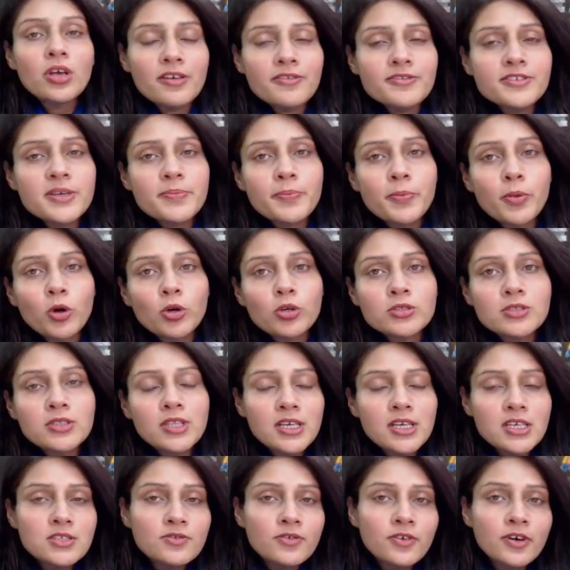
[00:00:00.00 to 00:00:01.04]
So if
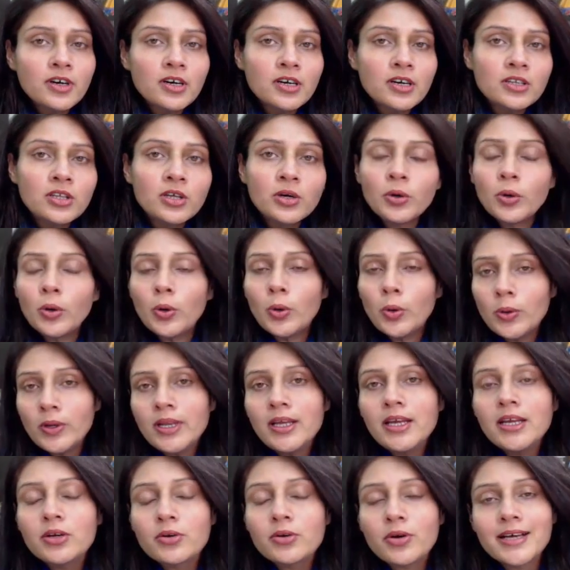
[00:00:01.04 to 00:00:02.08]
suppose these were the
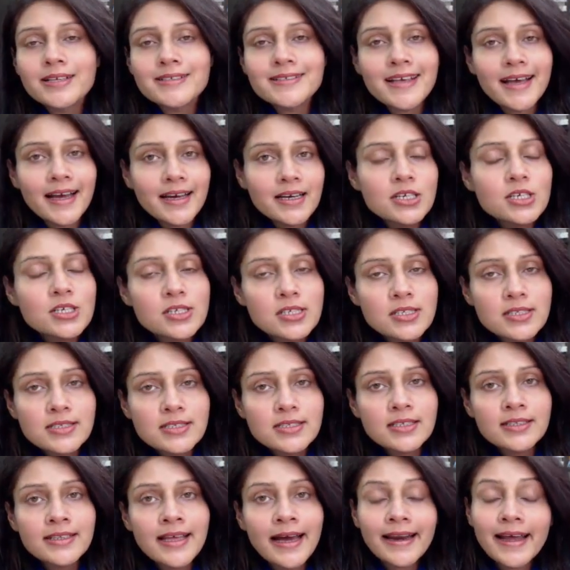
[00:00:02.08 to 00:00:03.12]
only
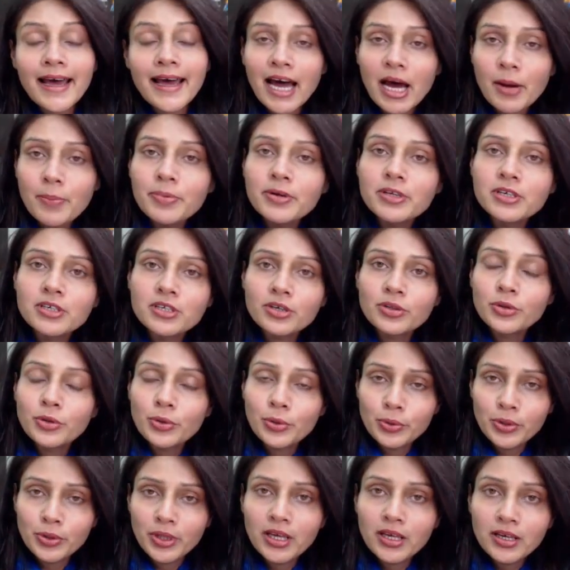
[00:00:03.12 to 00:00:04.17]
transactions that happened
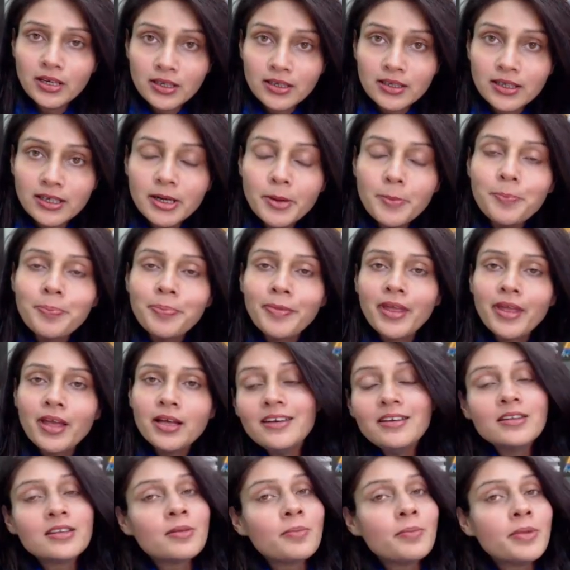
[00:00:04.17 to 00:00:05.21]
through the year,
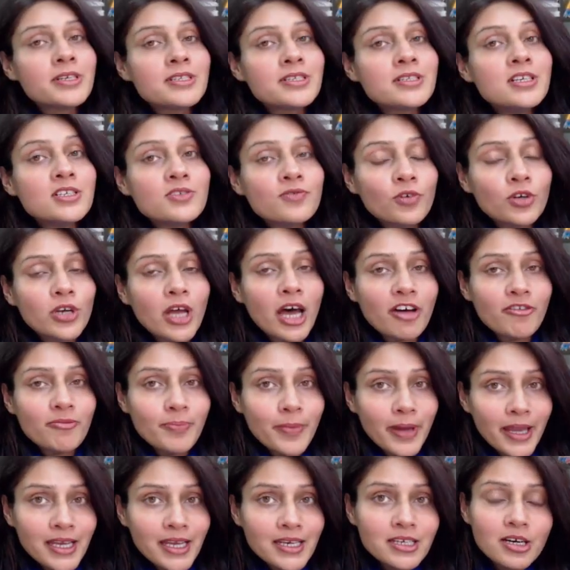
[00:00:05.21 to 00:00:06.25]
then the business would
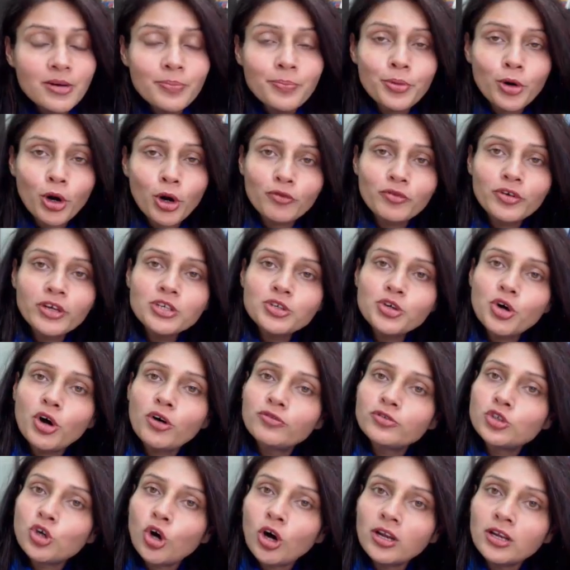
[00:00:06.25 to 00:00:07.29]
have made a profit
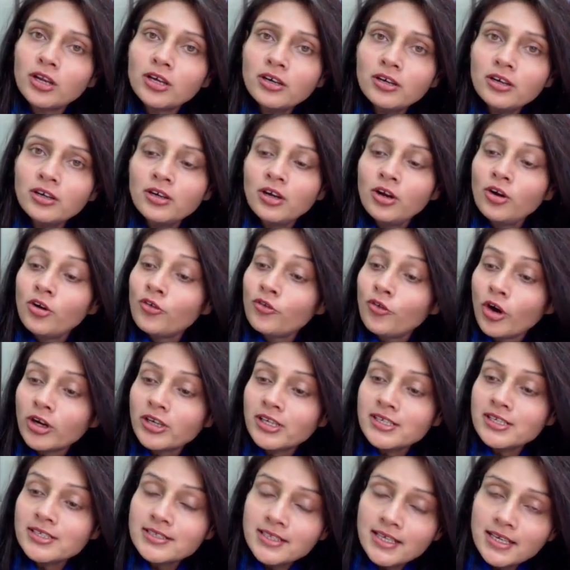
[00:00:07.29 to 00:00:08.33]
of
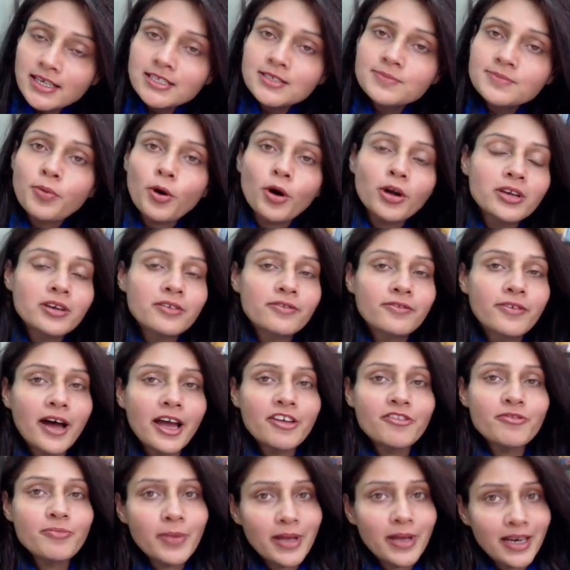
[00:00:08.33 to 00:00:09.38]

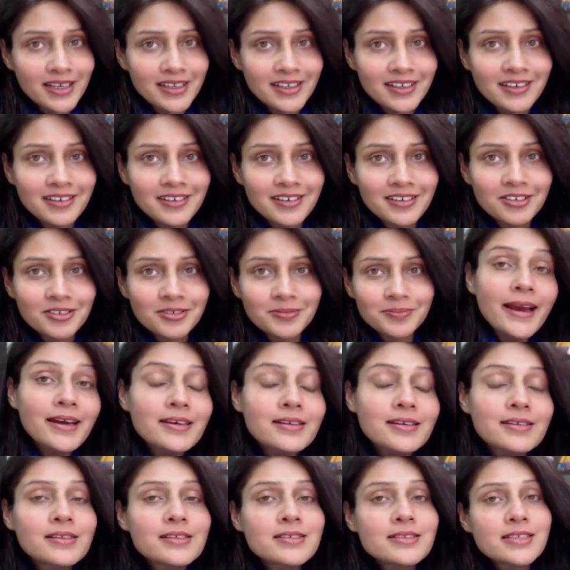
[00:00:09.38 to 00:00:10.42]
$46.5 million.
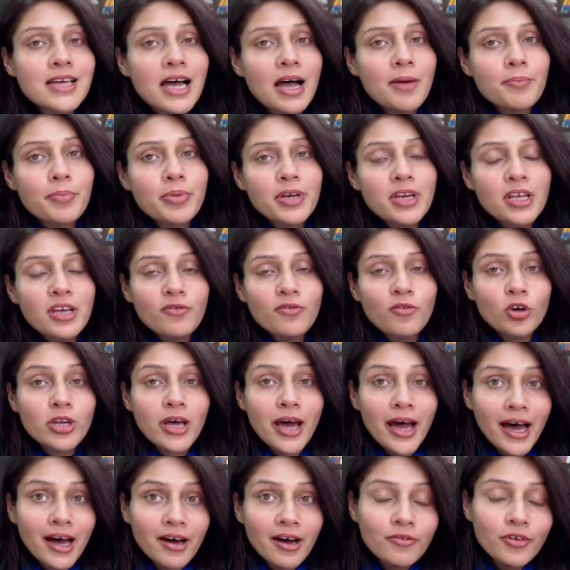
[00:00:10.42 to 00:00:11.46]
And this company
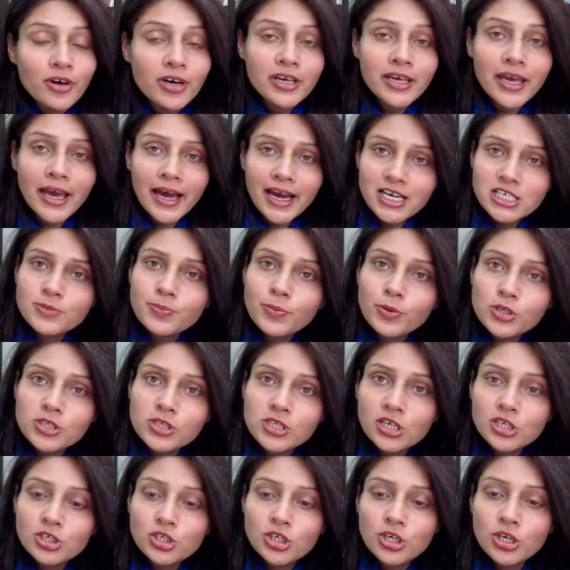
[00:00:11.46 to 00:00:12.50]
would have a cash
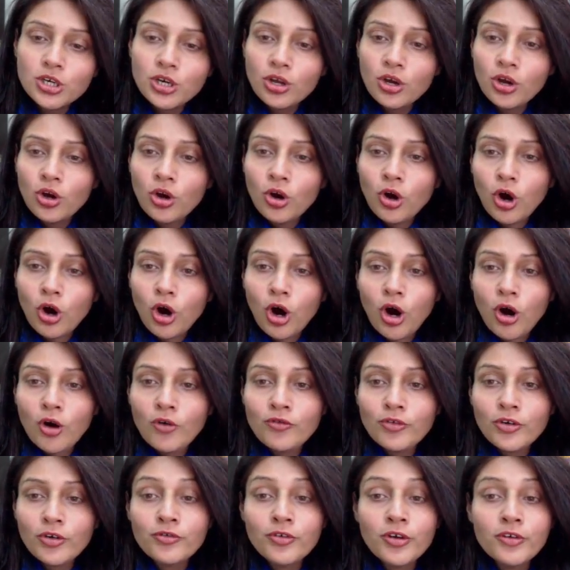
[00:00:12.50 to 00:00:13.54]
position
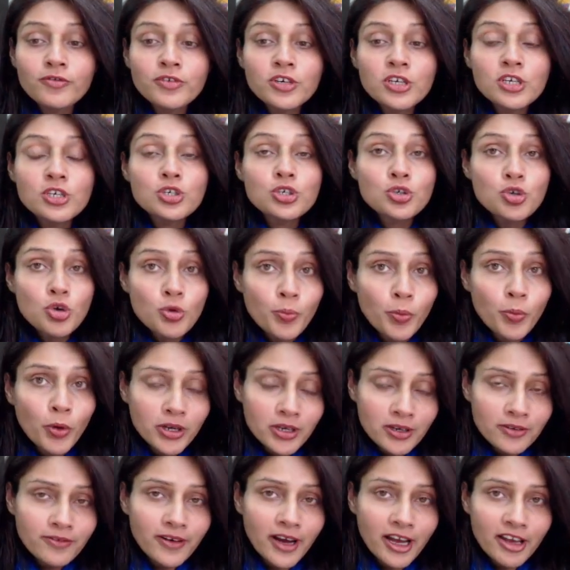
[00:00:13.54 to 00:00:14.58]
of
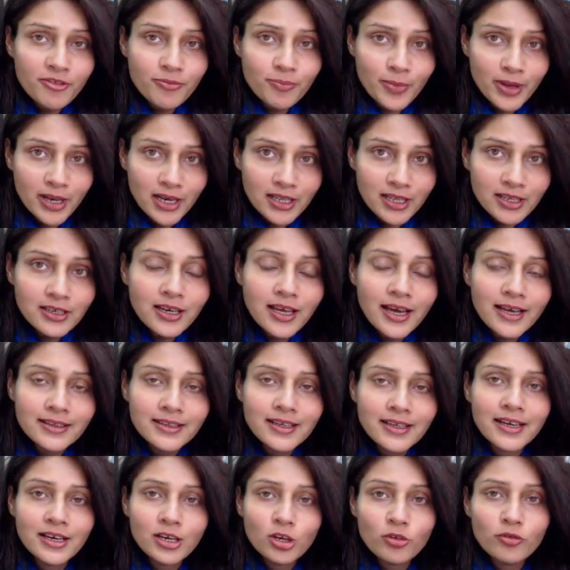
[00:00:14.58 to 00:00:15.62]
$52.5 million
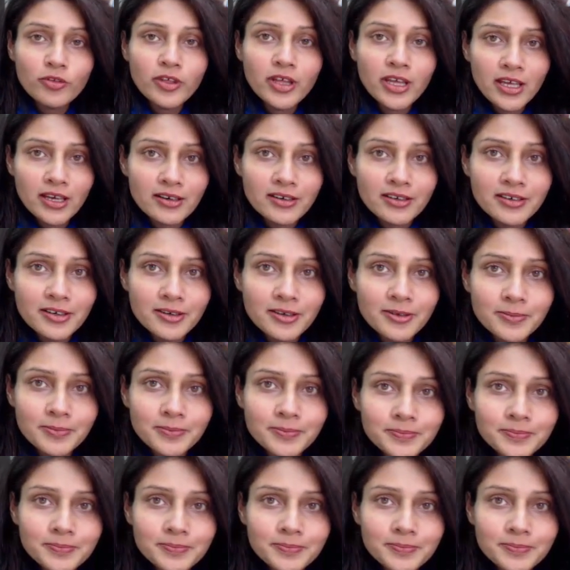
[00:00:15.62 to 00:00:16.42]
at the end of the year.